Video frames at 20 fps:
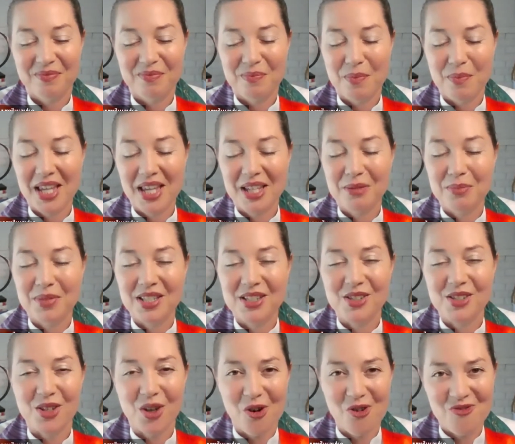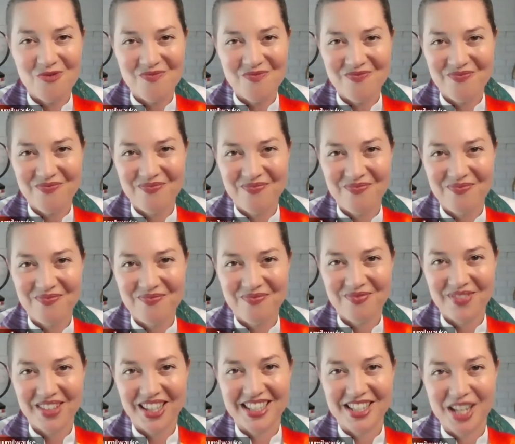May it be so,
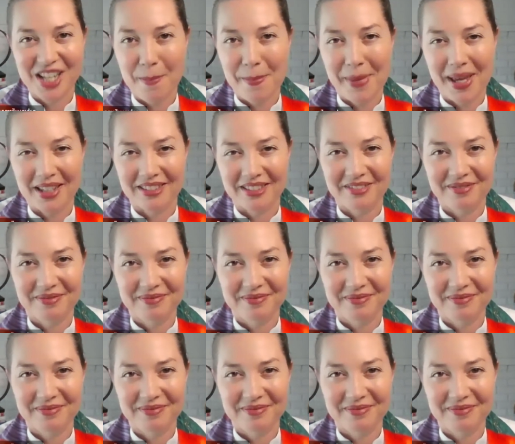and Amen.